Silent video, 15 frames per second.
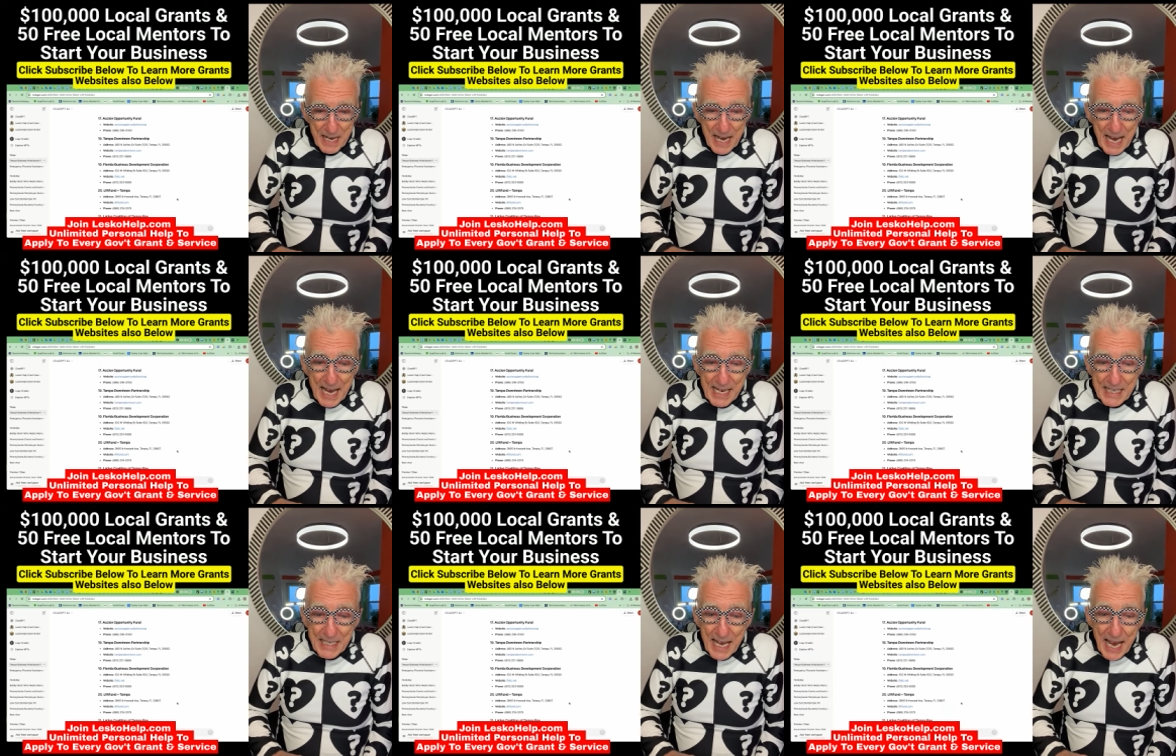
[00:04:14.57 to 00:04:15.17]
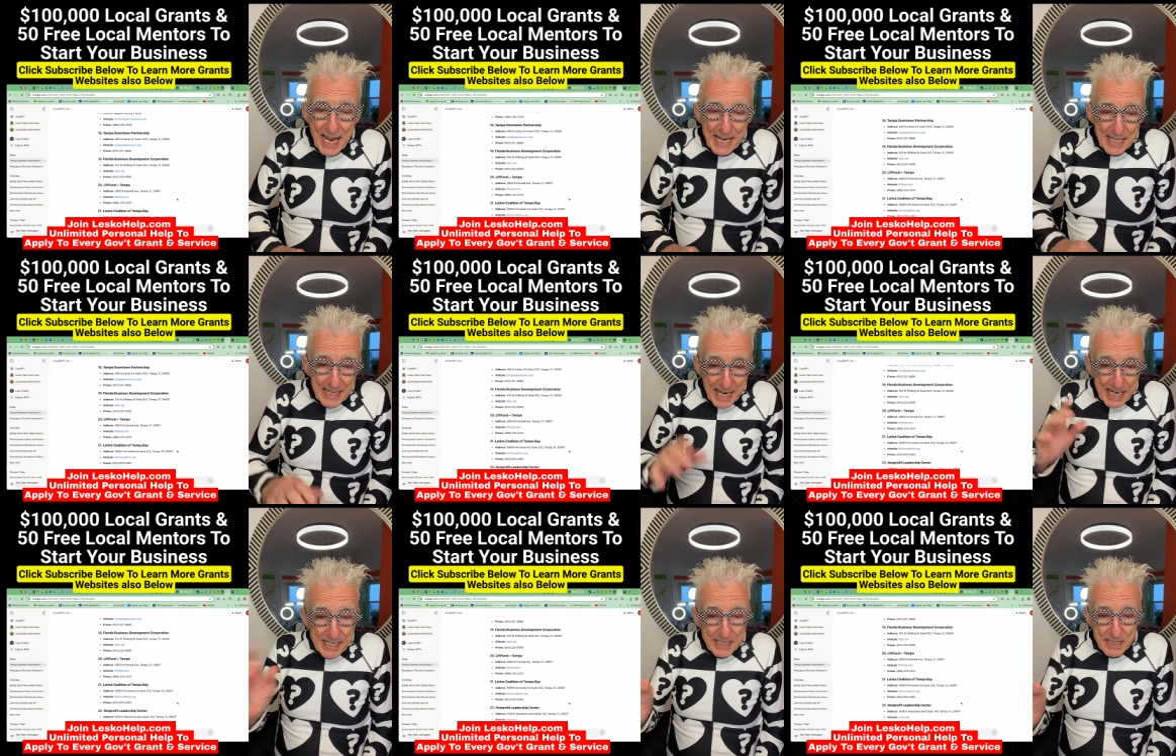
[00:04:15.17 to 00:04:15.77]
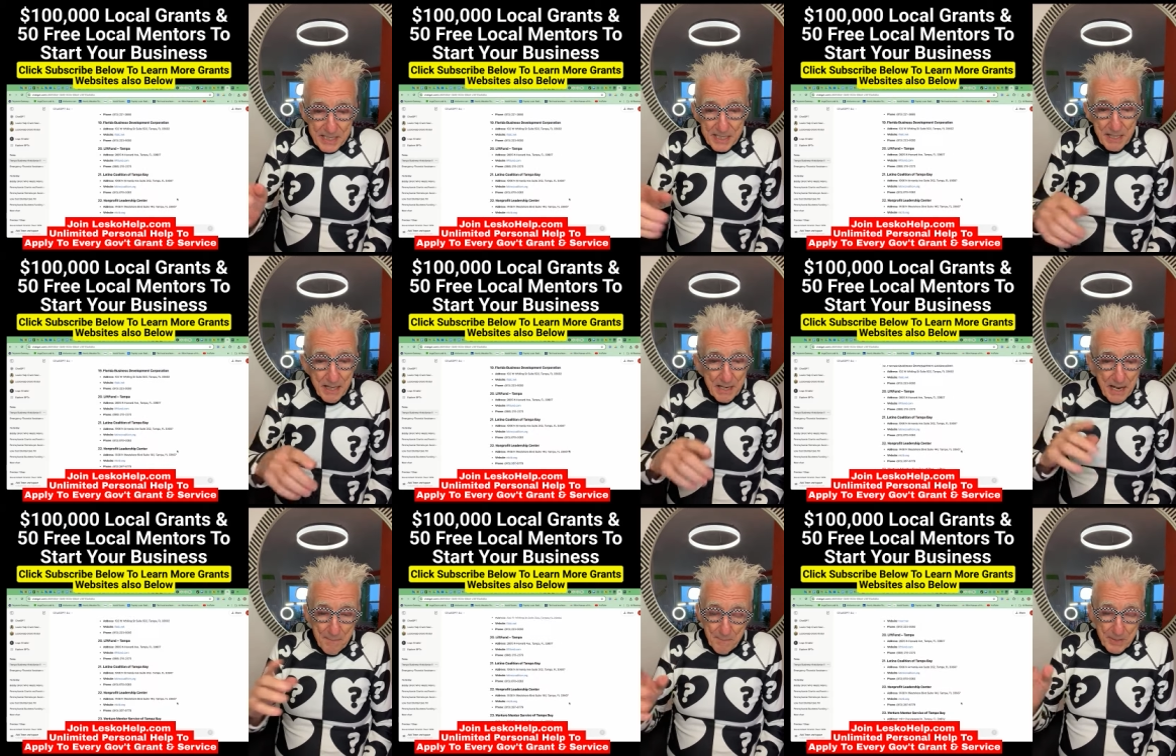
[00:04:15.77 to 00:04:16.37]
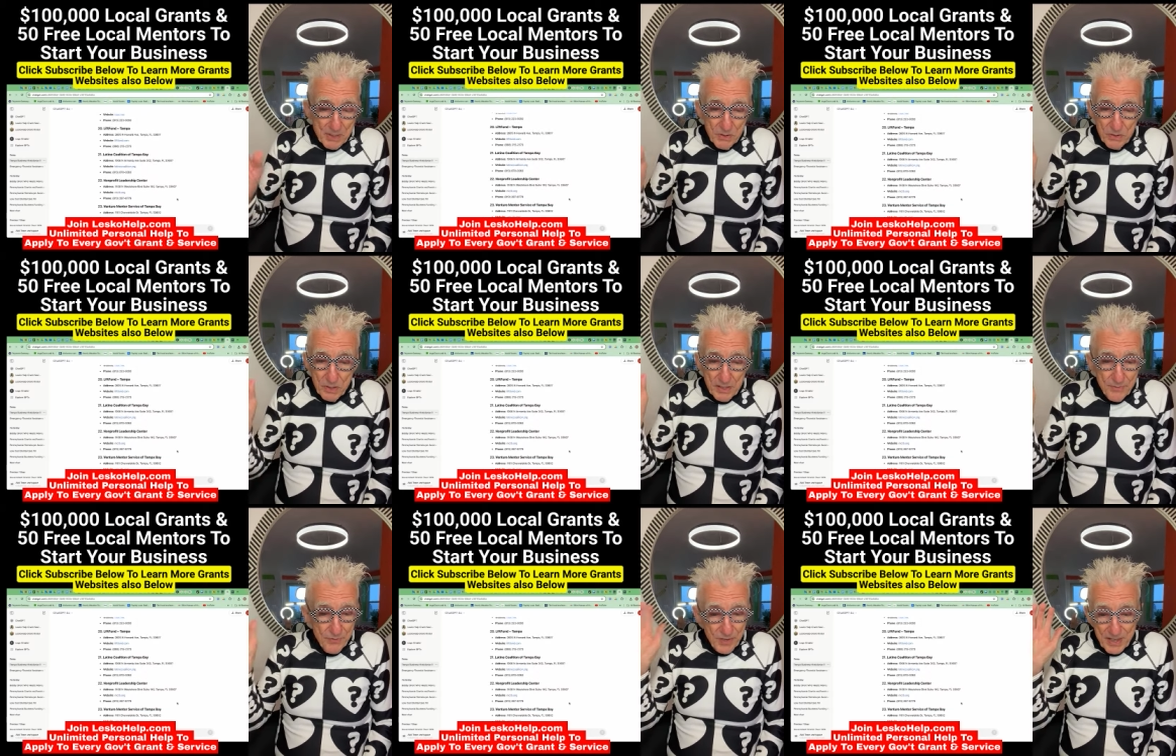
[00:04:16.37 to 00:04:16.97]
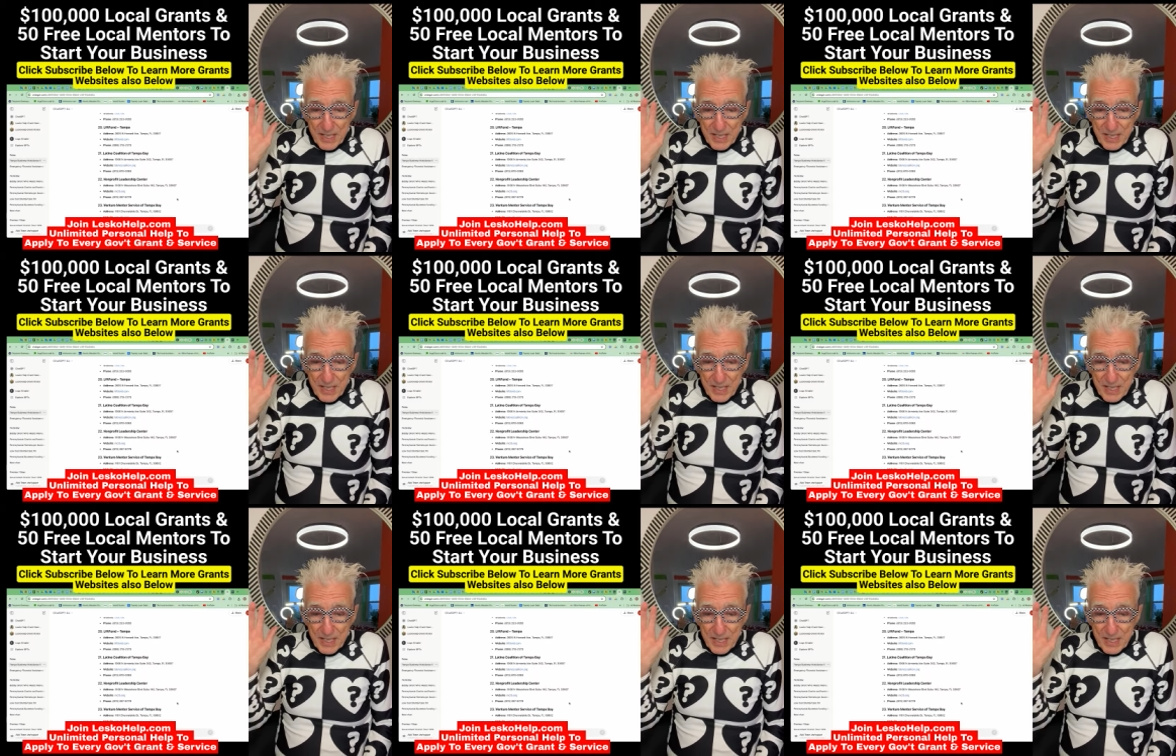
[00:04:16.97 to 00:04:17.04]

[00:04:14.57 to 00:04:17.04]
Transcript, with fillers: Accion Opportunity Fund.